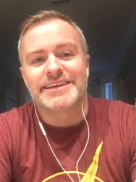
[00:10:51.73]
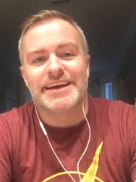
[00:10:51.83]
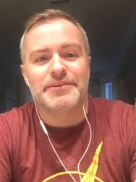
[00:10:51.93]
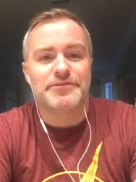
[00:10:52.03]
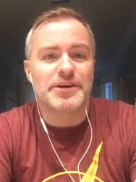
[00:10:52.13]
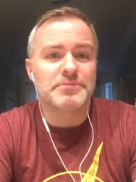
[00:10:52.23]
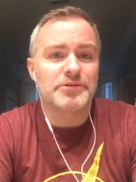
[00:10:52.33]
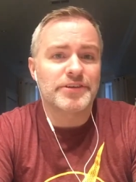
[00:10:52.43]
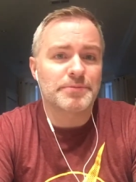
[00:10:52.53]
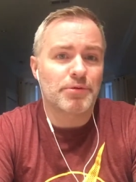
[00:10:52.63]
I have a friend
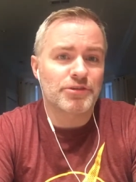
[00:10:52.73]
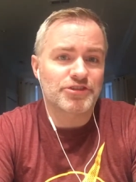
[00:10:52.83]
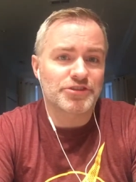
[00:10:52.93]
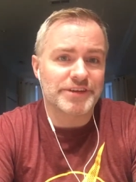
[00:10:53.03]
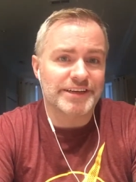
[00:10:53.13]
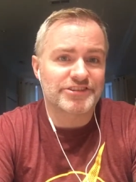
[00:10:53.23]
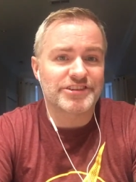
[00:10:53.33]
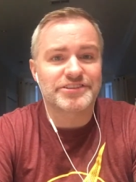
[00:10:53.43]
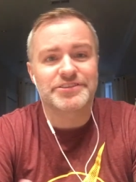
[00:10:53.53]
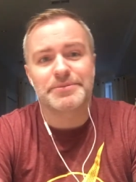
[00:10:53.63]
moving to Portugal next
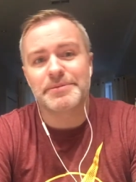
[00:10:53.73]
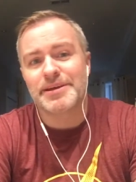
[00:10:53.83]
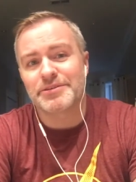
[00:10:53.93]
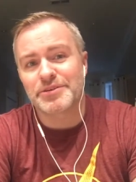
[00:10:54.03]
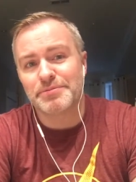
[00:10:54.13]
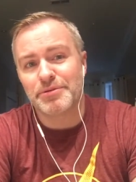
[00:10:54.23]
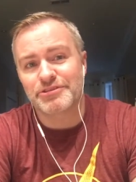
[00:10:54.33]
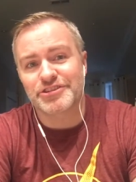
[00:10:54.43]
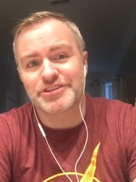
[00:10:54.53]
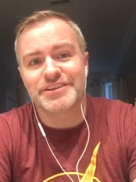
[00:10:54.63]
year, so maybe I'll go to
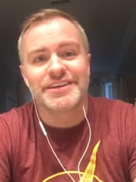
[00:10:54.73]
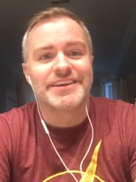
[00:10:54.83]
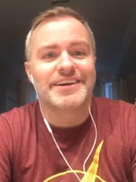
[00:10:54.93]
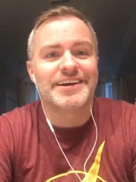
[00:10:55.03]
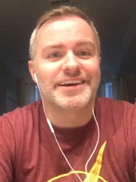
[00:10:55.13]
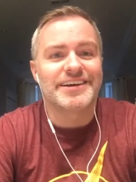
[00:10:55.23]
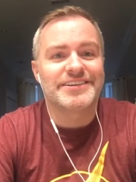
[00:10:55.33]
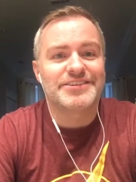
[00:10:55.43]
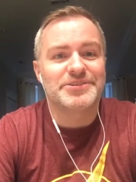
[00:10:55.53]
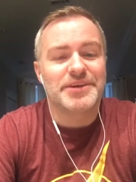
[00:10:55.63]
Portugal.
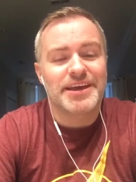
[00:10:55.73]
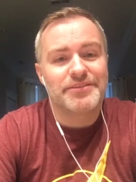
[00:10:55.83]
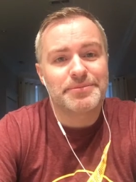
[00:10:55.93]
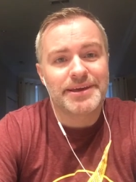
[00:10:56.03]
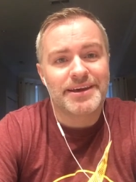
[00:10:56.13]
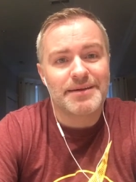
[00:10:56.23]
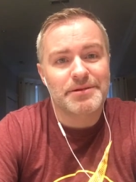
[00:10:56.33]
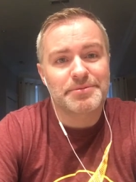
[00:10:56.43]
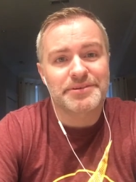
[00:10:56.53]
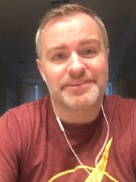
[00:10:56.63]
Do they have a big
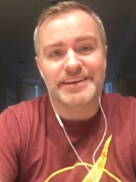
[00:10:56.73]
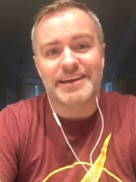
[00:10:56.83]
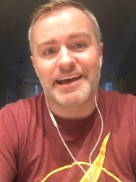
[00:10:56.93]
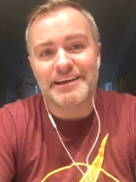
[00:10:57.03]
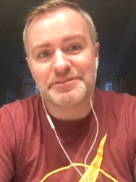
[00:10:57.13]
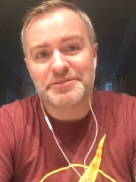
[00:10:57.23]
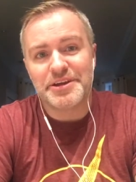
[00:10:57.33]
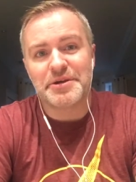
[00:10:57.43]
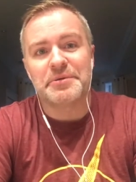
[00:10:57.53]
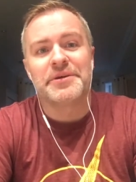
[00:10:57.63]
comic book scene? I don't
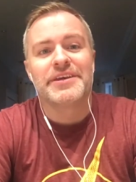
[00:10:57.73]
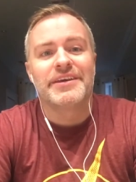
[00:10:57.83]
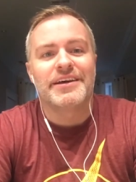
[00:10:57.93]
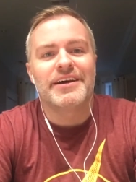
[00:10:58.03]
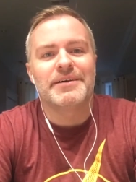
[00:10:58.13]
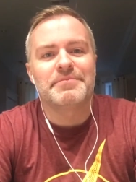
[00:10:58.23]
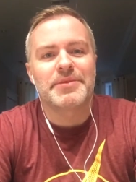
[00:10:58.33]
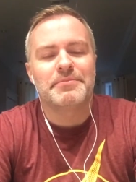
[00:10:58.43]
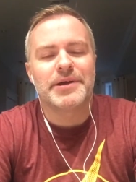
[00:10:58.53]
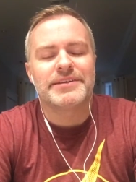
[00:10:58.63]
know.
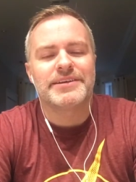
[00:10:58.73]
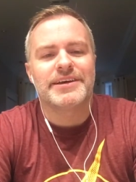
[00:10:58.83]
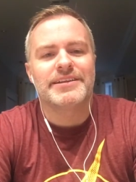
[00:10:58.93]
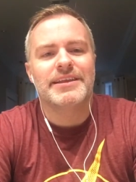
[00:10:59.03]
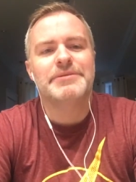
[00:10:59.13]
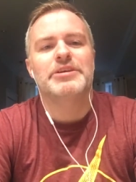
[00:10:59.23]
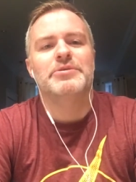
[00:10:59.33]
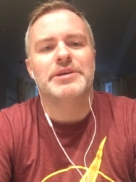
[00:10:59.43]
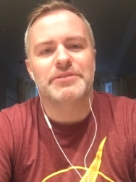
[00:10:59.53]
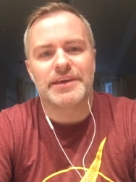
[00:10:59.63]
But let me know
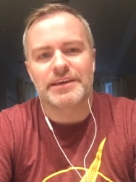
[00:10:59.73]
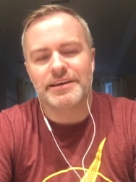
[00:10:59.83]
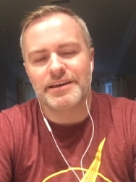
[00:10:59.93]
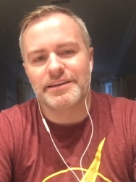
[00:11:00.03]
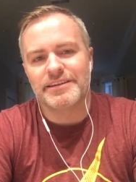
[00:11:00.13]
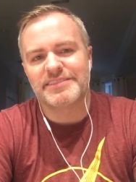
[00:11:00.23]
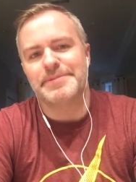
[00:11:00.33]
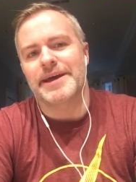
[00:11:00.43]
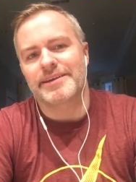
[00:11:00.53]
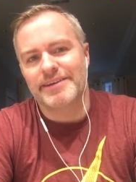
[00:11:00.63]
what you think, the
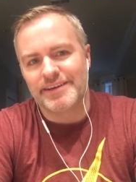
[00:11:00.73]
spec